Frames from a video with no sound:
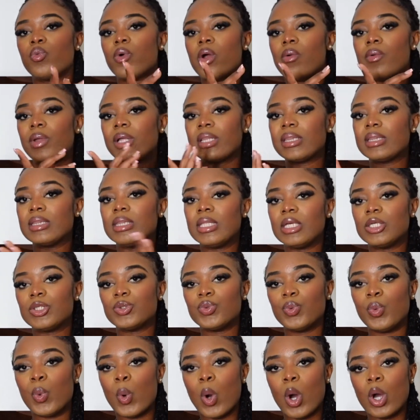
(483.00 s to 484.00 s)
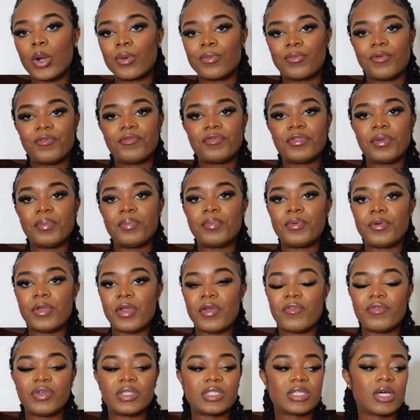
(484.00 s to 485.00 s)
wearing this one with the
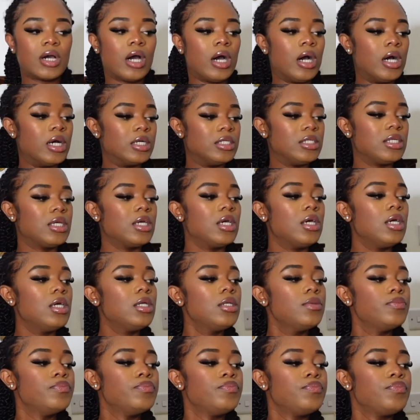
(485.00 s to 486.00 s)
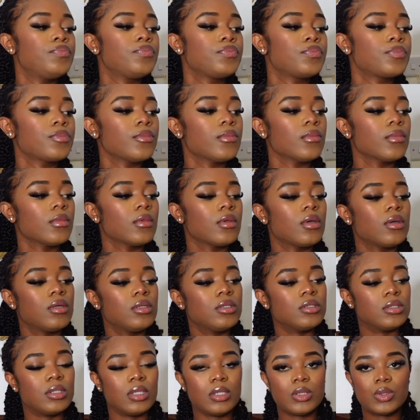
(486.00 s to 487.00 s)
previous cardigan
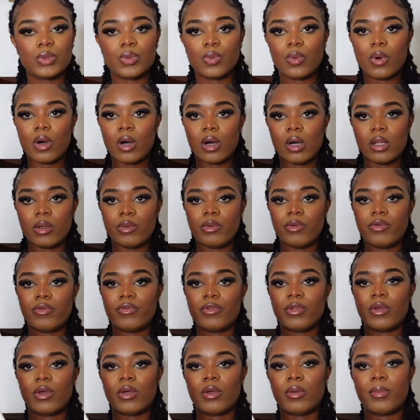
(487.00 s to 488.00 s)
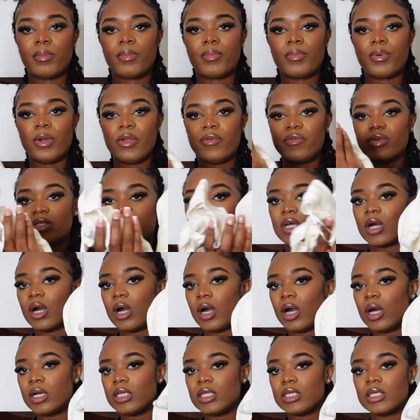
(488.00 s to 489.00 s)
this one the previous
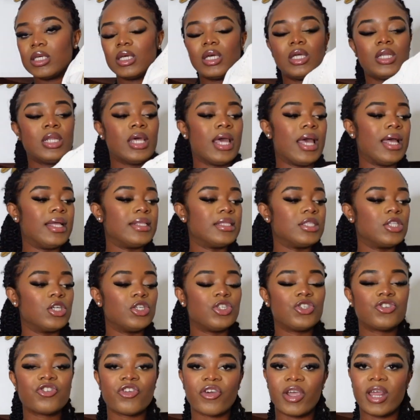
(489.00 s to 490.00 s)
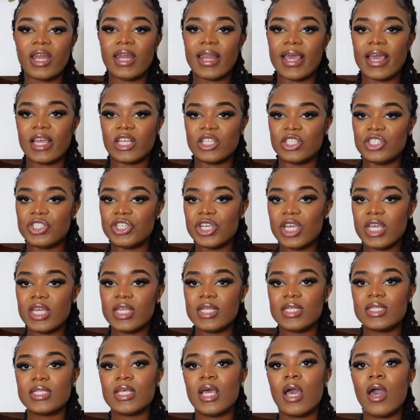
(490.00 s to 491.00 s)
cardigan and the straight leg
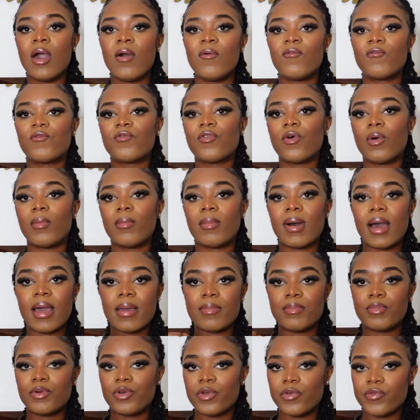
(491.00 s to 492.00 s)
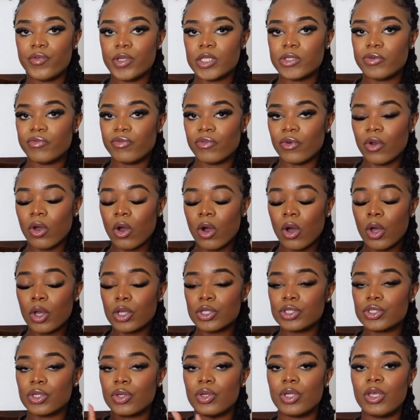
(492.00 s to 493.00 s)
jeans from my previous vlog
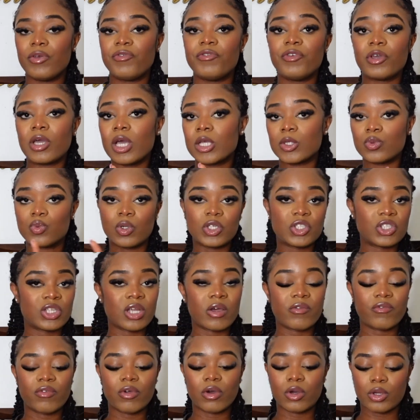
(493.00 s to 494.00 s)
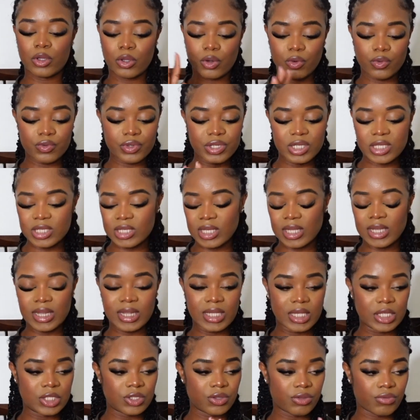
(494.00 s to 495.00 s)
so if you guys watched that vlog you already seen
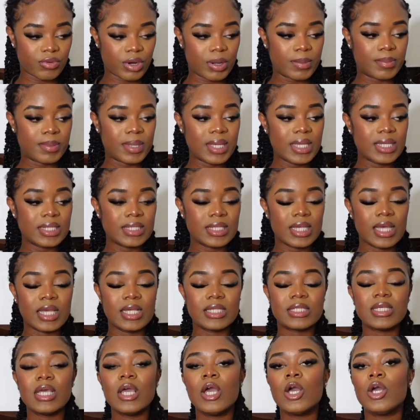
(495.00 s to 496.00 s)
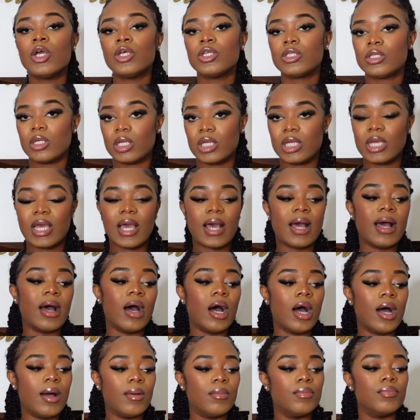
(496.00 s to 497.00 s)
these three pieces so yeah
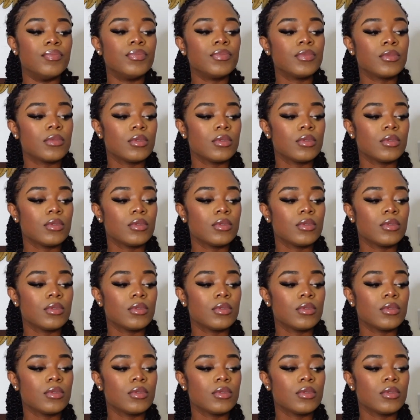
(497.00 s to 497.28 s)
um